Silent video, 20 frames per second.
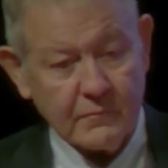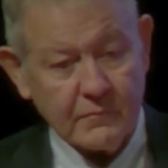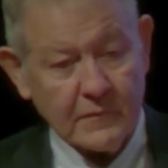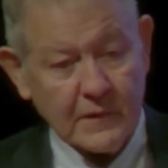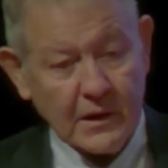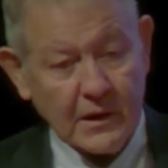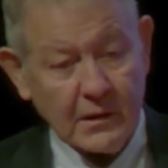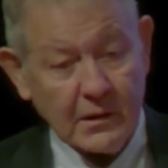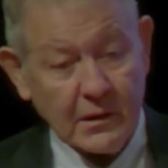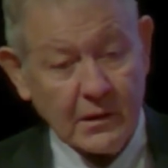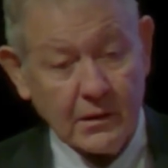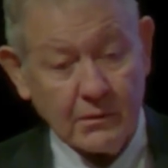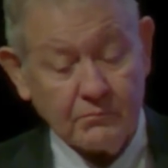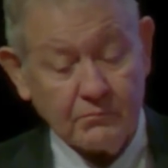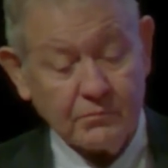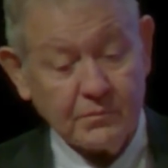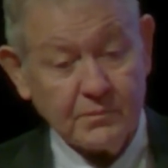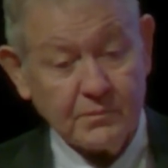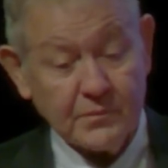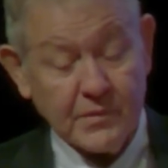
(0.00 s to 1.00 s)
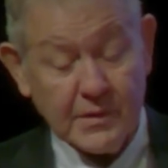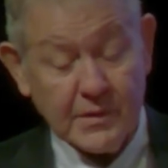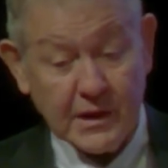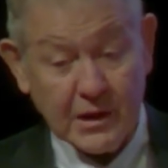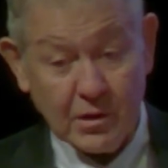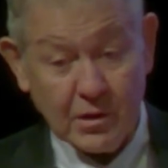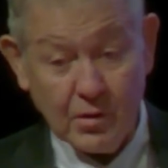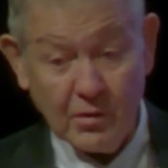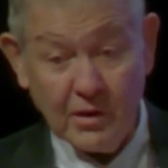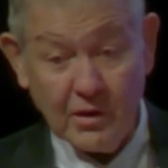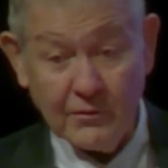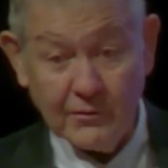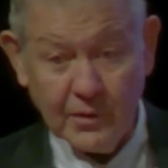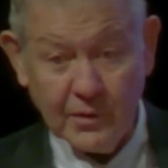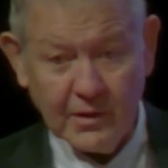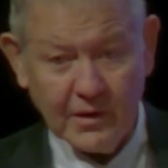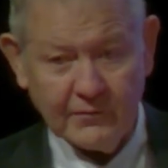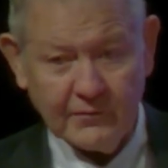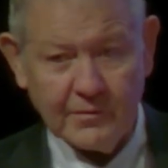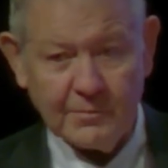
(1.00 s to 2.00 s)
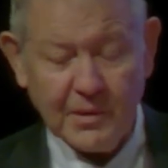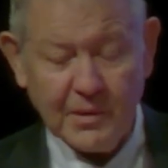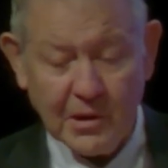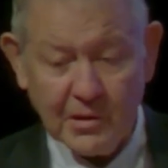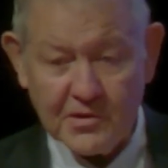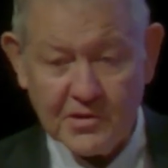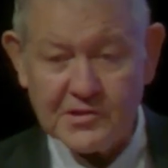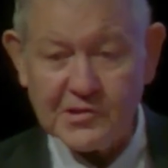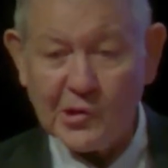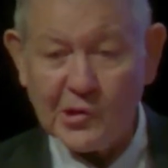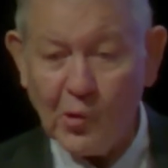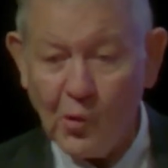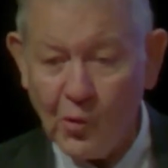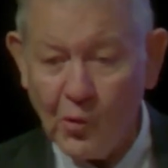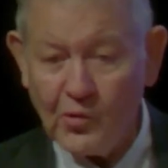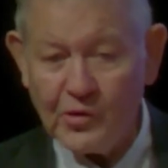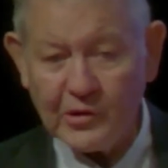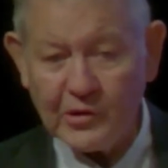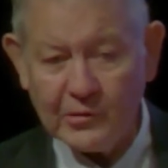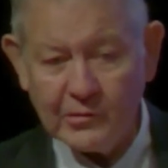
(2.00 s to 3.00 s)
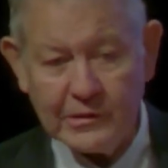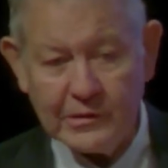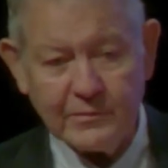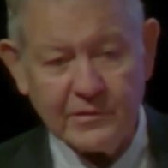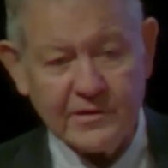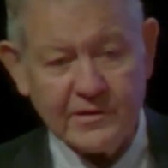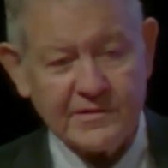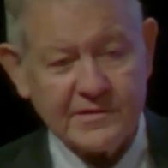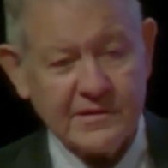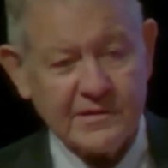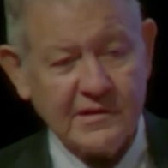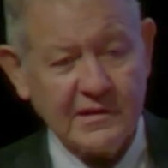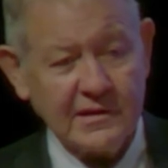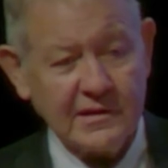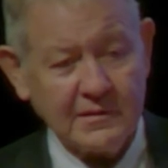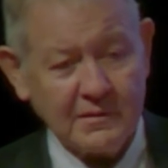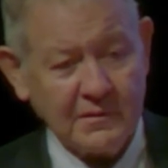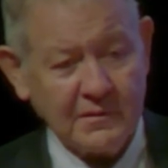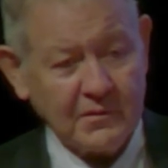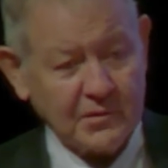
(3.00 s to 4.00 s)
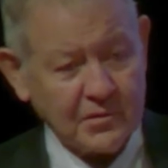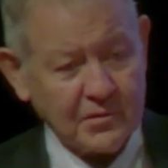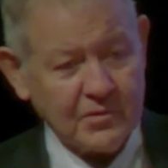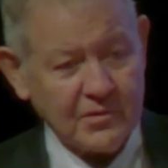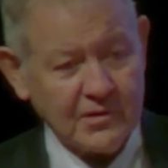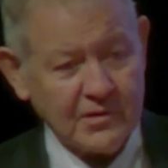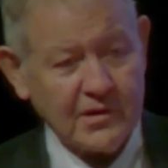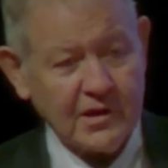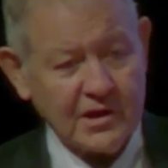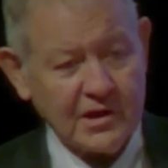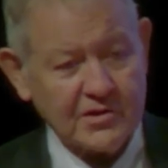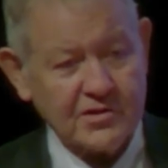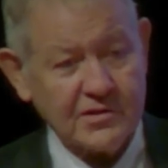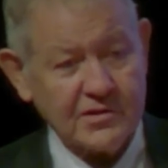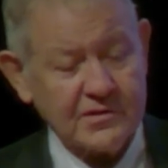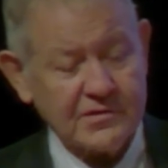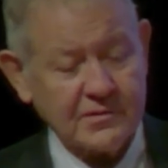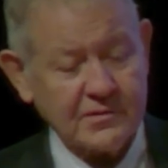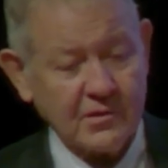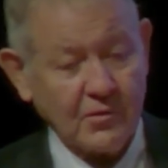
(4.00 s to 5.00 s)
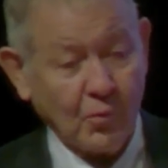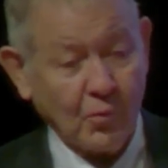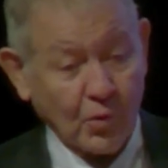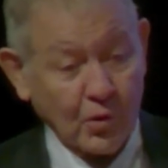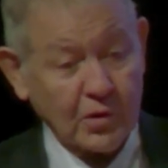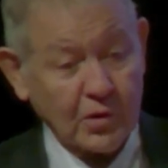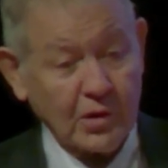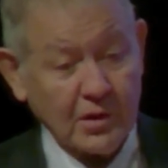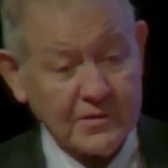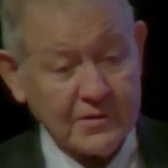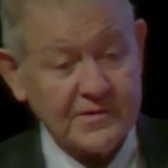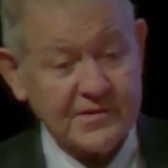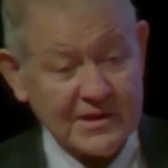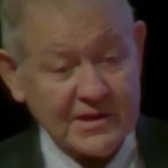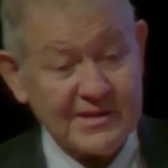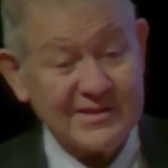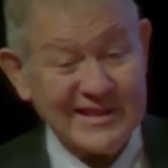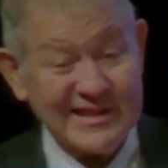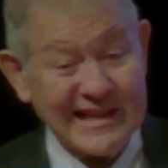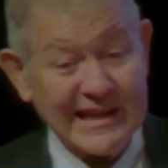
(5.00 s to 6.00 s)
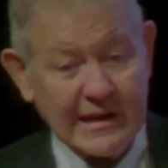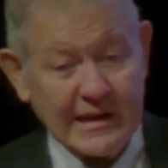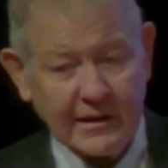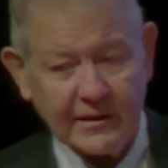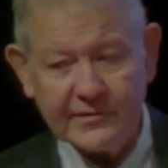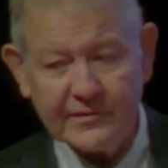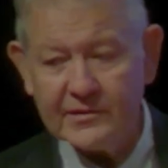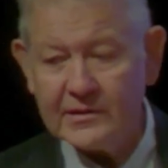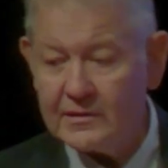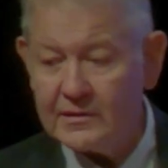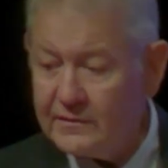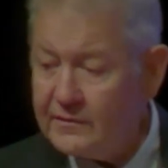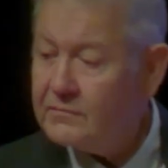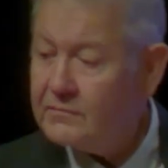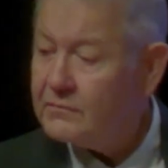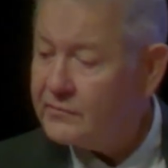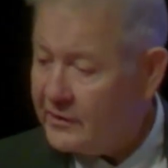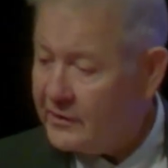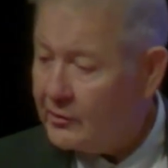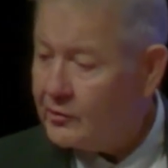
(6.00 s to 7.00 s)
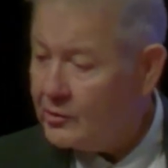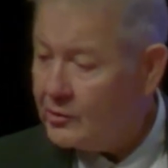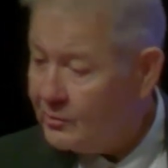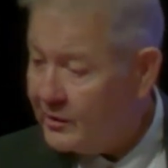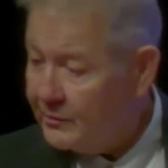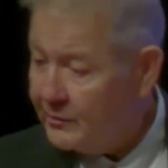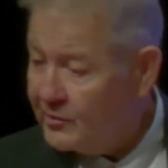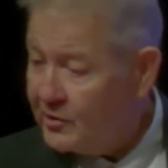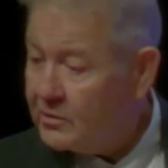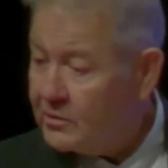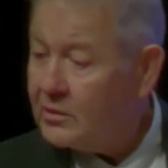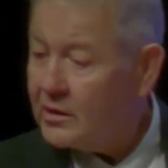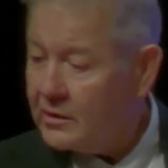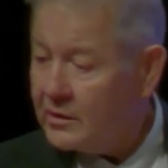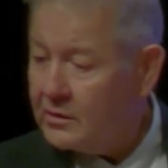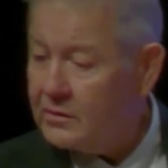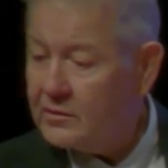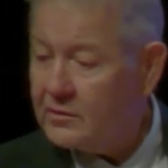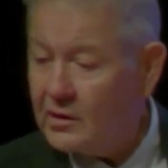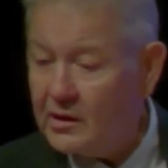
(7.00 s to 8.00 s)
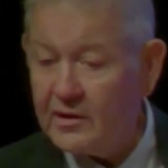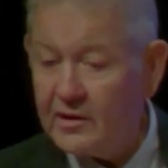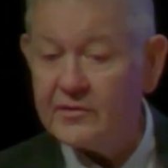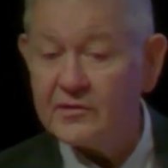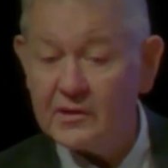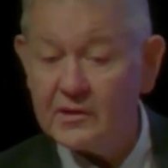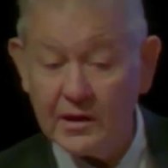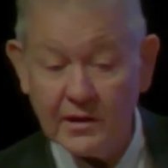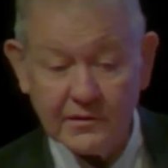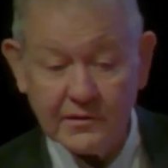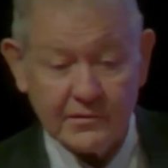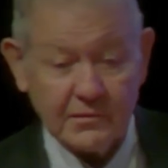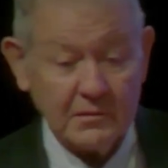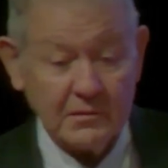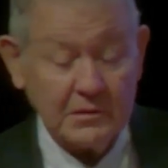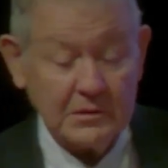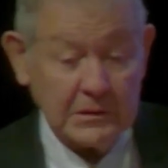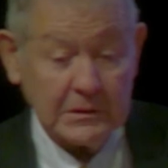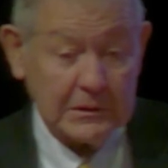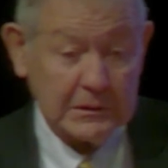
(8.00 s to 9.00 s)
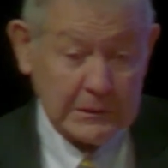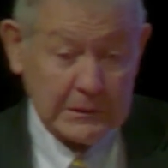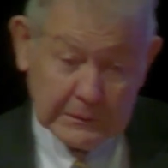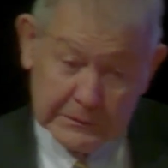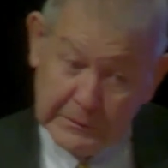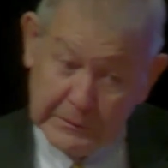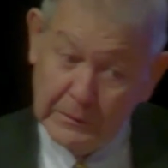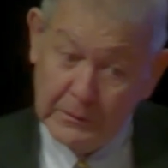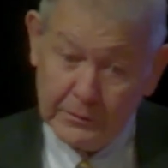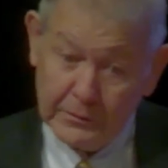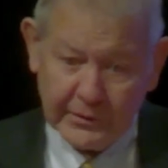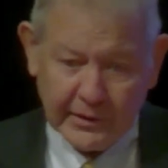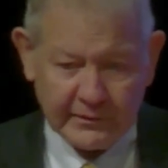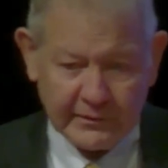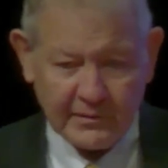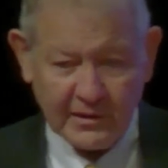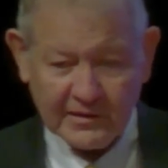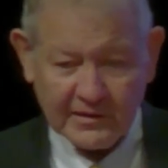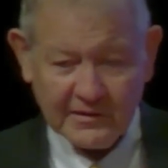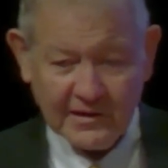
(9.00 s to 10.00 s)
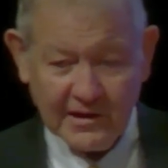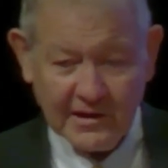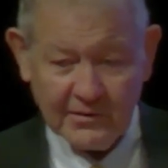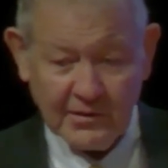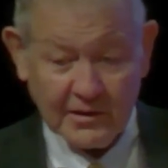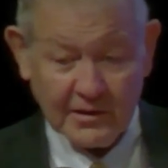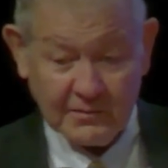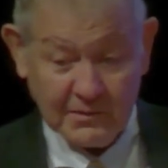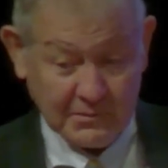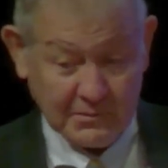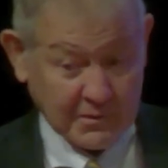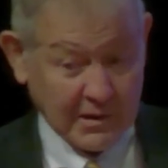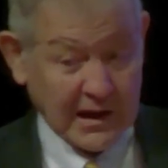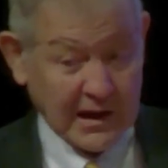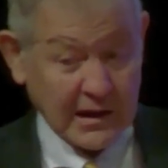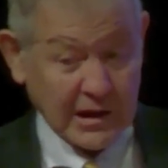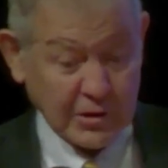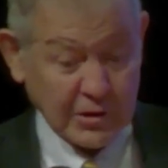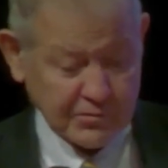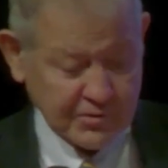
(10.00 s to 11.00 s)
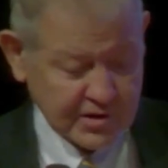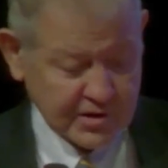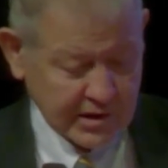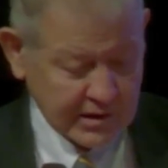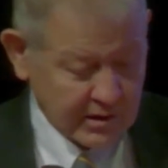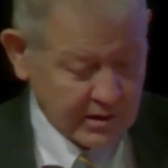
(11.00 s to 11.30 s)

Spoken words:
Of the Paris Accord agreements, the two of the nations that work on CCS is Saudi Arabia and the United States. So that's kind of interesting.